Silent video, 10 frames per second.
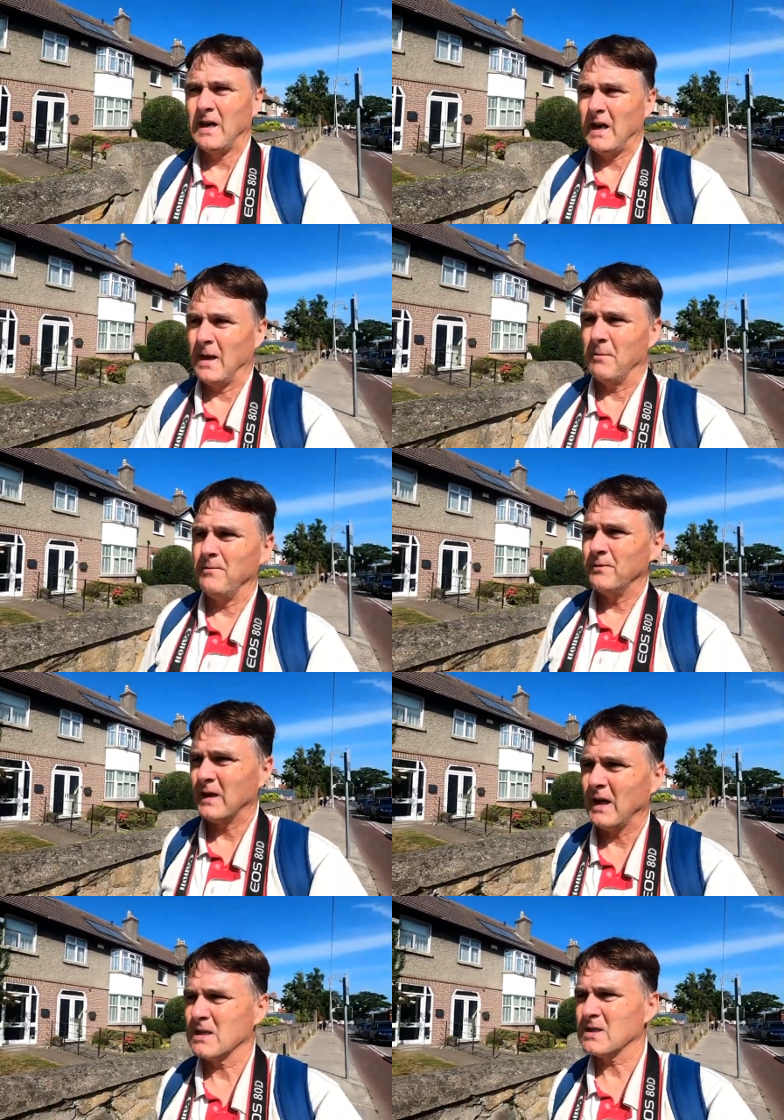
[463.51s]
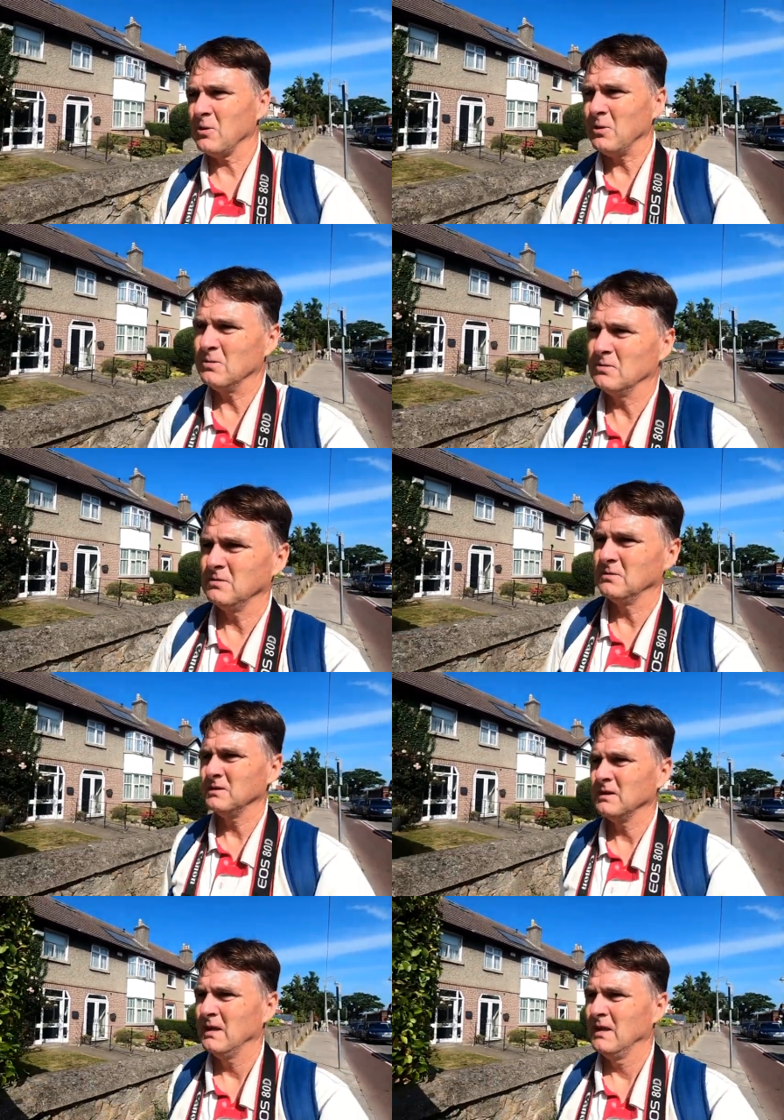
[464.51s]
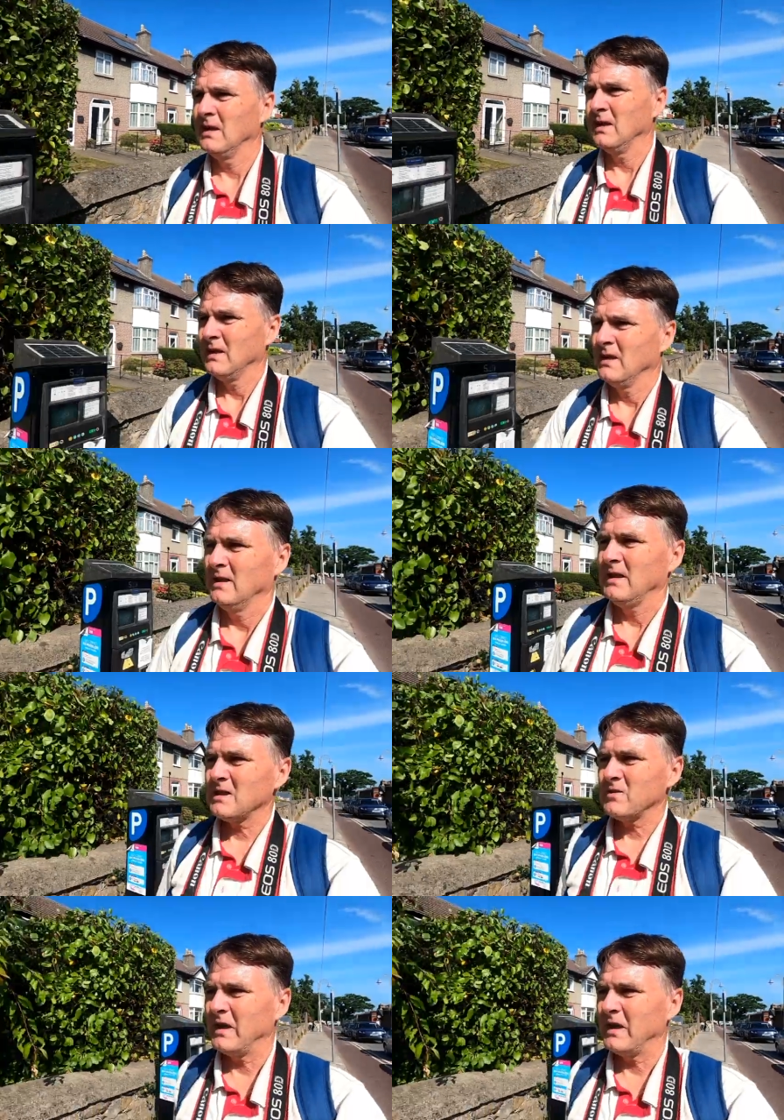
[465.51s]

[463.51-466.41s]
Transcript: Um, yeah, so that's